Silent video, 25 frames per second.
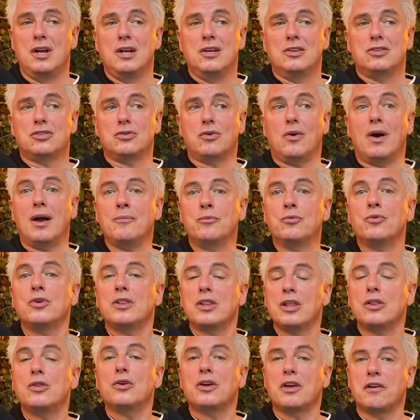So I'm
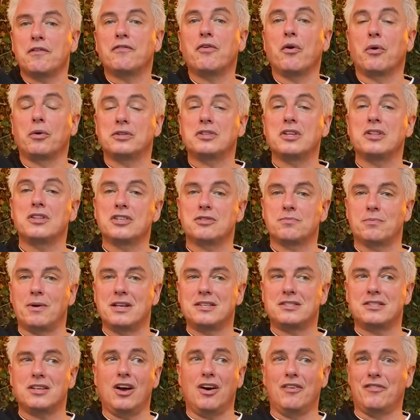really looking forward to this
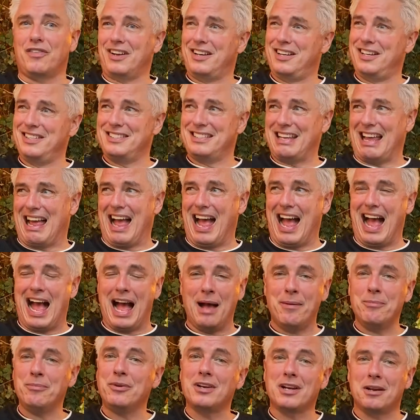myself, because
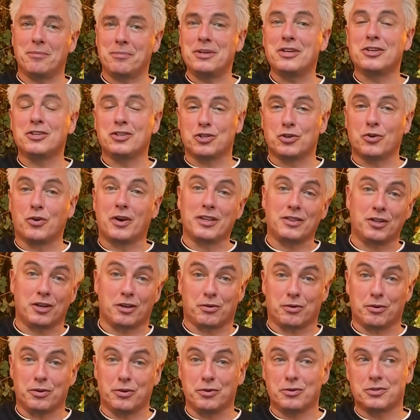I'm going to be enjoying the
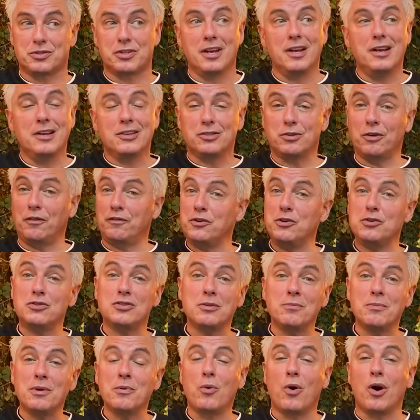cruise. So if you
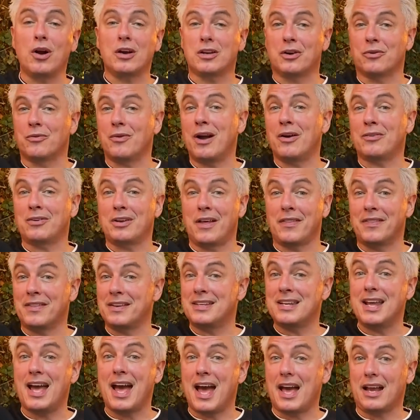see me walking around on the
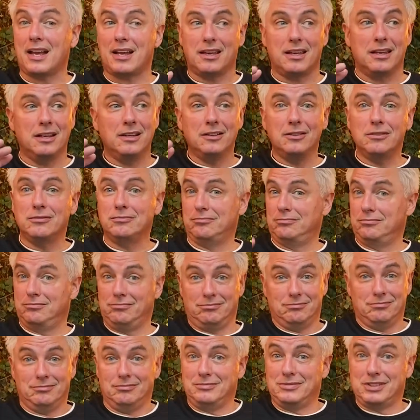deck,
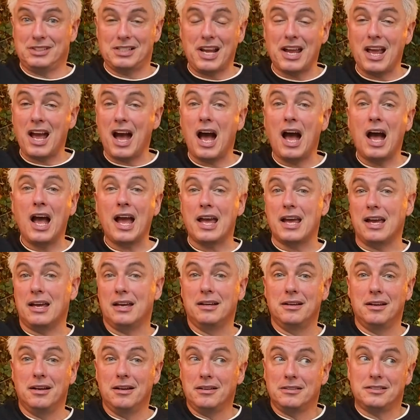say hi,
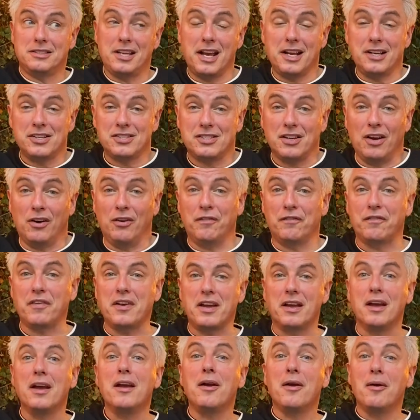take a
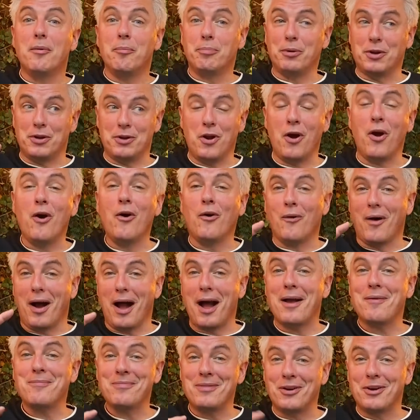selfie, but no,
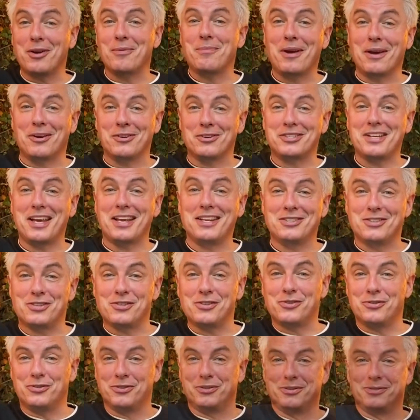I'm there to be entertained
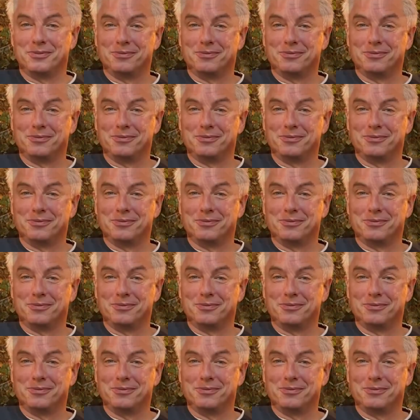too.